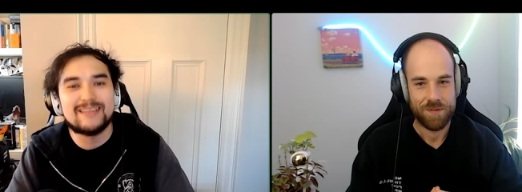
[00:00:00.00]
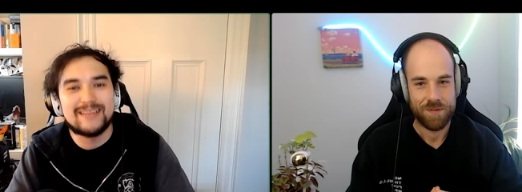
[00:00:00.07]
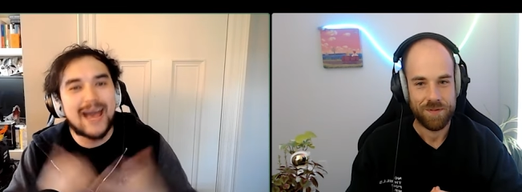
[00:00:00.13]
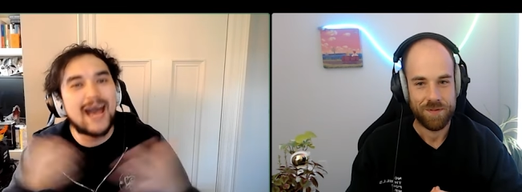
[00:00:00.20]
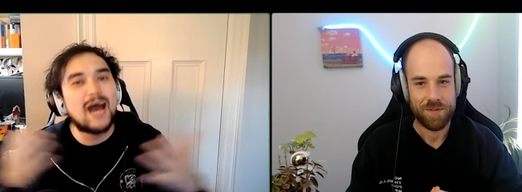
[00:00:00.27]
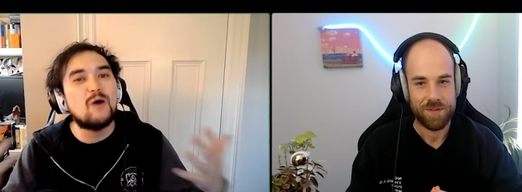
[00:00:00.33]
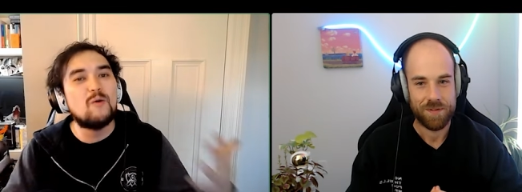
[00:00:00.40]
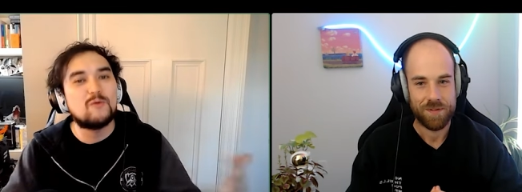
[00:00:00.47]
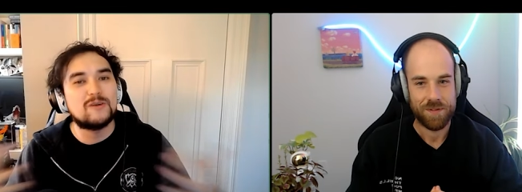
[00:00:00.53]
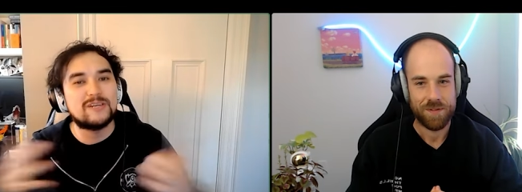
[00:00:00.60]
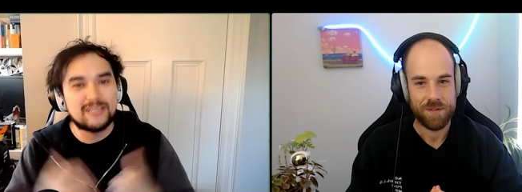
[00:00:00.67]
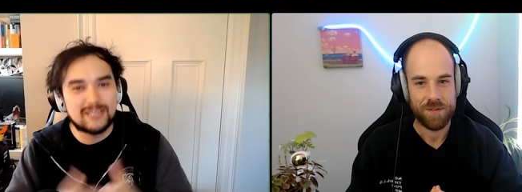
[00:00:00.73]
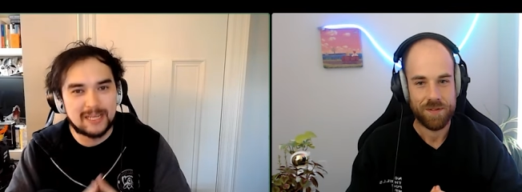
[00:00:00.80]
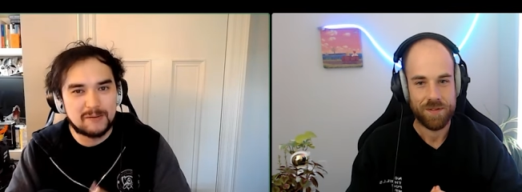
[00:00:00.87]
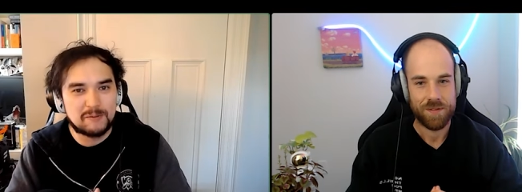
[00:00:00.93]
Speaker 1: Now we're
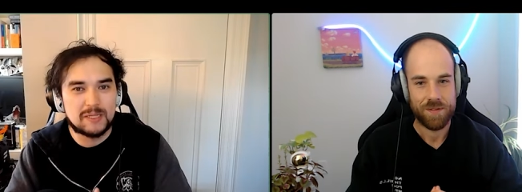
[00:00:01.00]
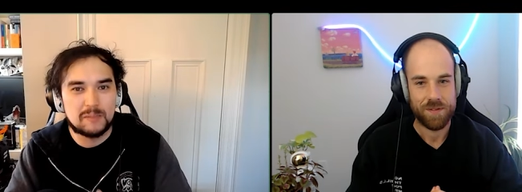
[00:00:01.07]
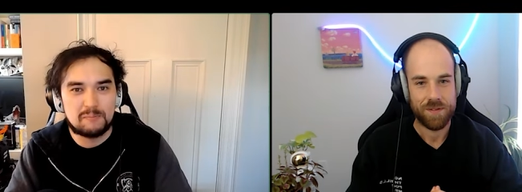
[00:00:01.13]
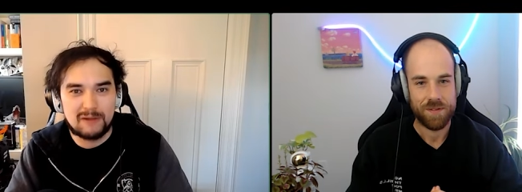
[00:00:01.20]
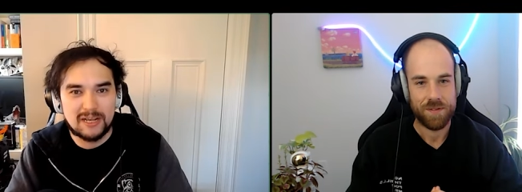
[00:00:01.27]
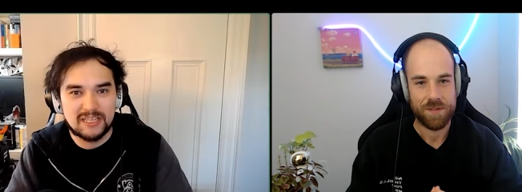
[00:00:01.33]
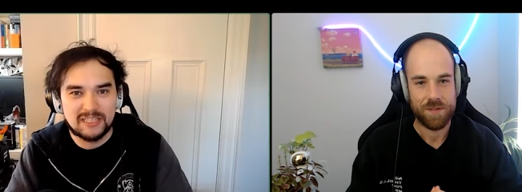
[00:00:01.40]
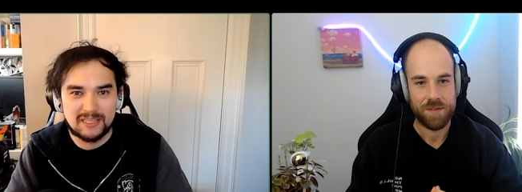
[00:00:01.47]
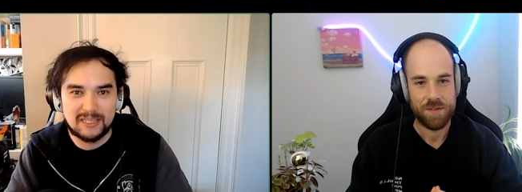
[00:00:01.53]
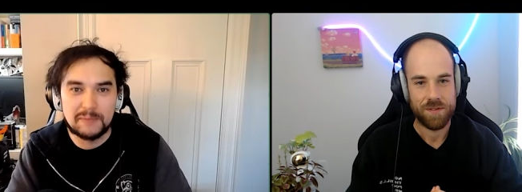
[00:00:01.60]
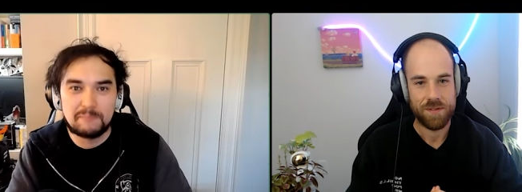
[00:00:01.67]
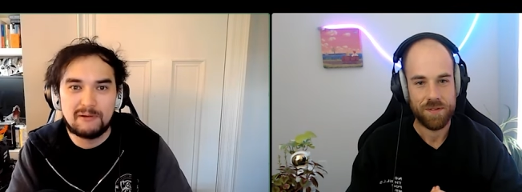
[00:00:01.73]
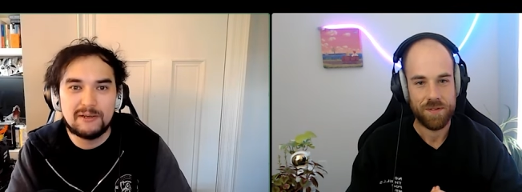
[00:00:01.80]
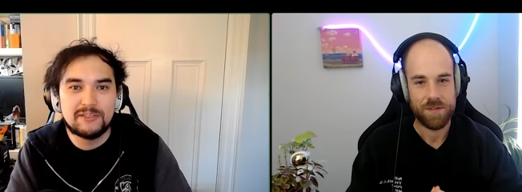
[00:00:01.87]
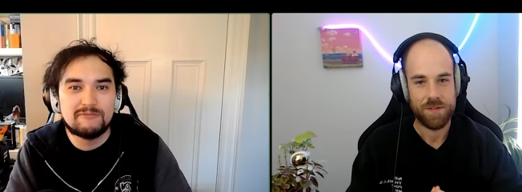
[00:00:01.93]
dealing with the present. And the
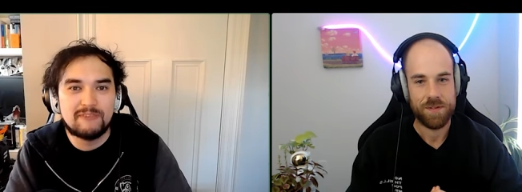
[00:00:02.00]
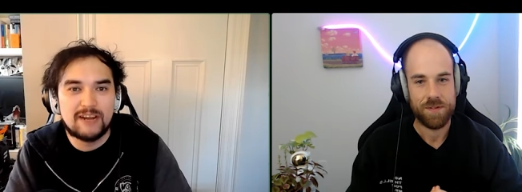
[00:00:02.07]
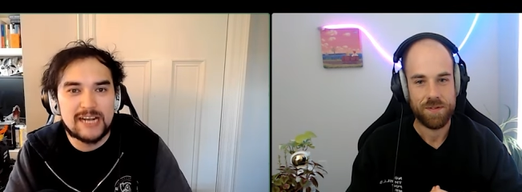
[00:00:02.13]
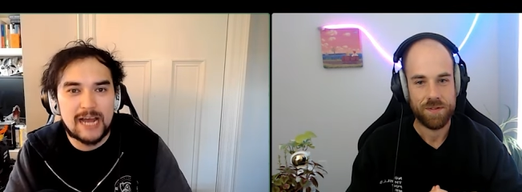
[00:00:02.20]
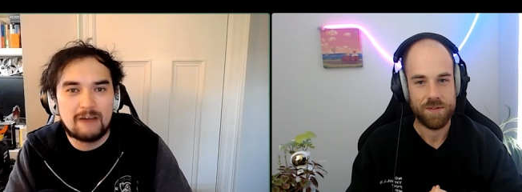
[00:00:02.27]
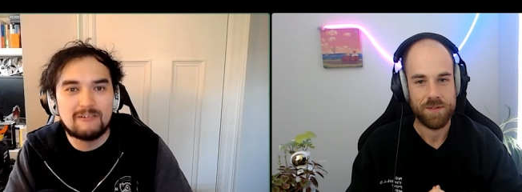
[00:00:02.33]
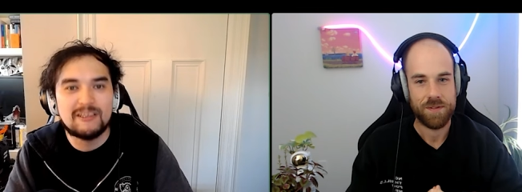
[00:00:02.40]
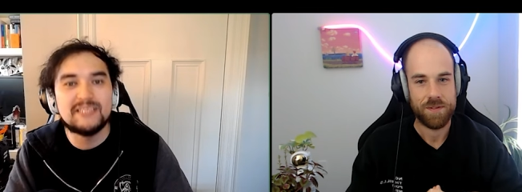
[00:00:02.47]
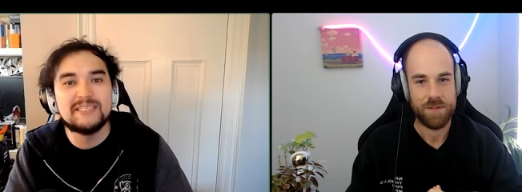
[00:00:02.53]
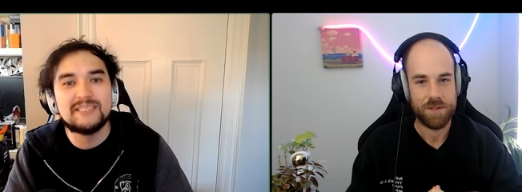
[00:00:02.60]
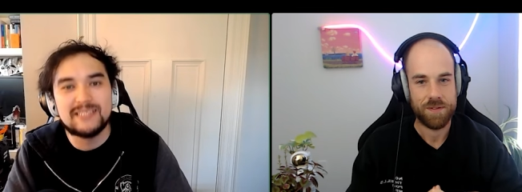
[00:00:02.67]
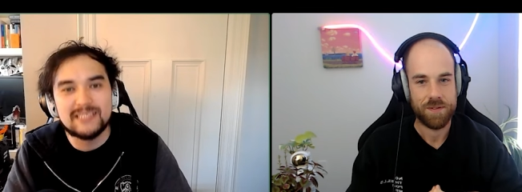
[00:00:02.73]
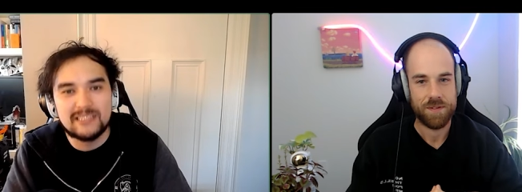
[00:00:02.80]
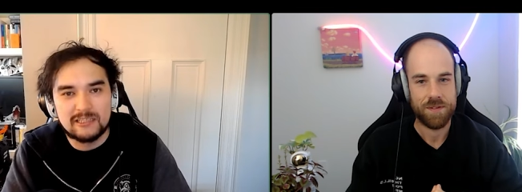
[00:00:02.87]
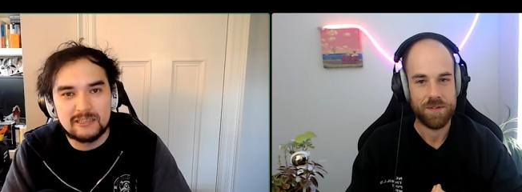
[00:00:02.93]
present right now is
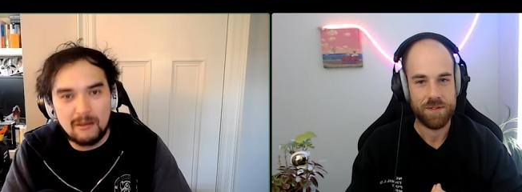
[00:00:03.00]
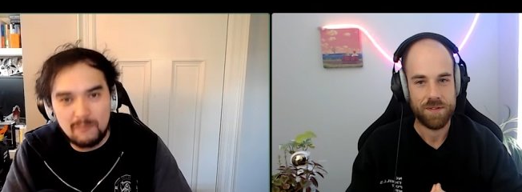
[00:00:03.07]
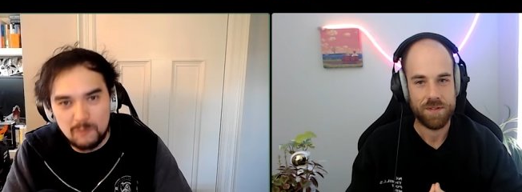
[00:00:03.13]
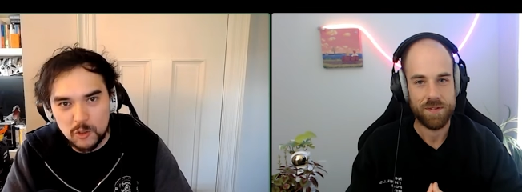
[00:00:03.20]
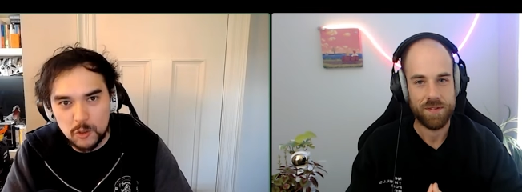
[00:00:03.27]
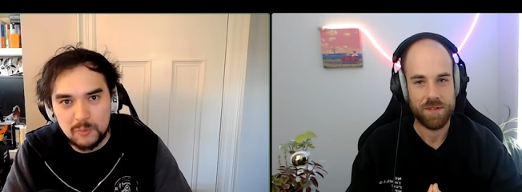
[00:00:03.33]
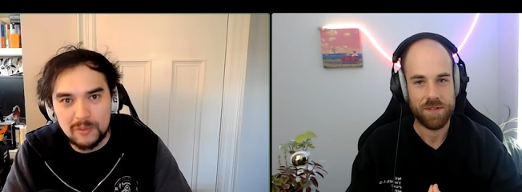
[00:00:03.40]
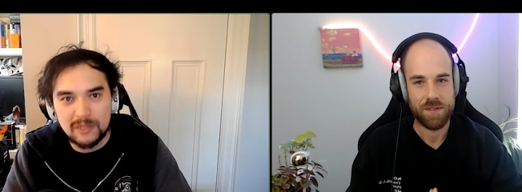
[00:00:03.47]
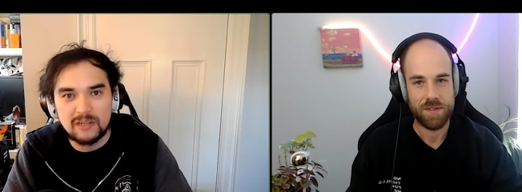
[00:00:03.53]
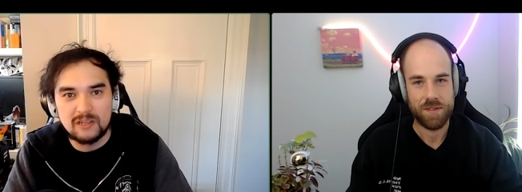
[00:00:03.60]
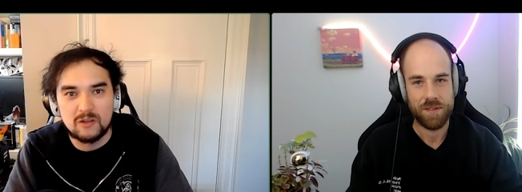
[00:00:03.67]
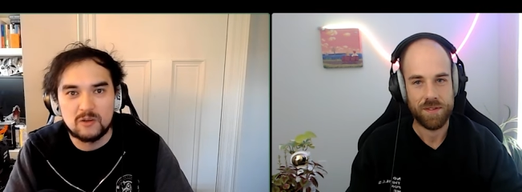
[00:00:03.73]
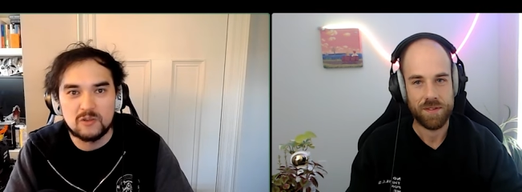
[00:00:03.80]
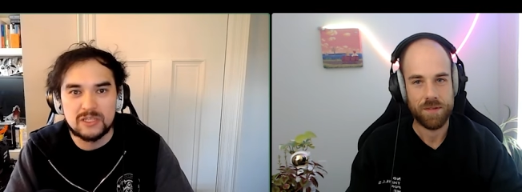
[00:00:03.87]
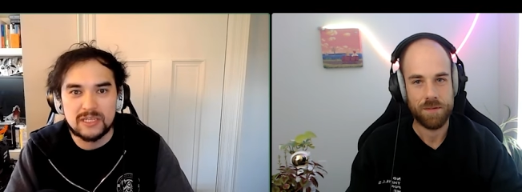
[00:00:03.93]
this summer split
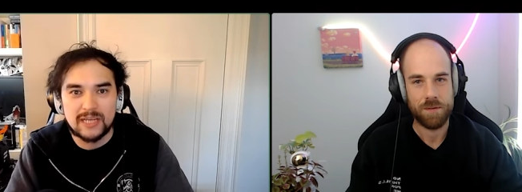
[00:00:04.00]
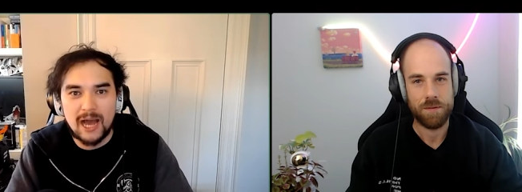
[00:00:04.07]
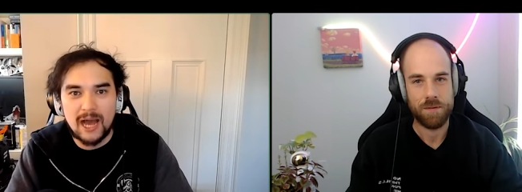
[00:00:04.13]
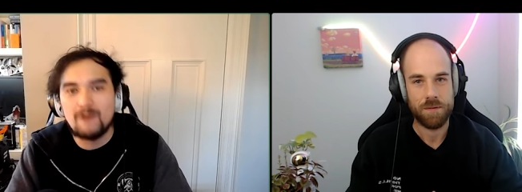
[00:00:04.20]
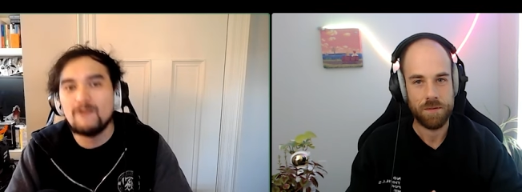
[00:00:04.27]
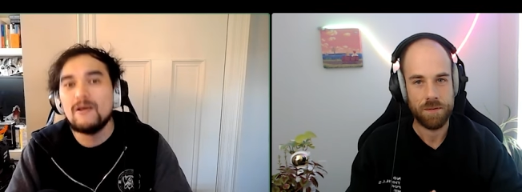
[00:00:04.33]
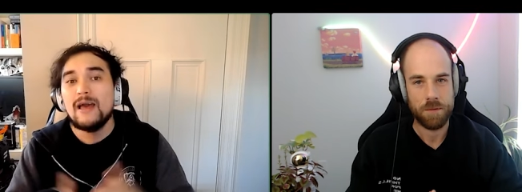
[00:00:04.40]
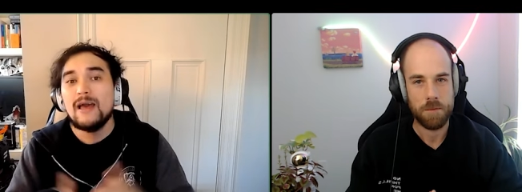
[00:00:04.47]
closing out.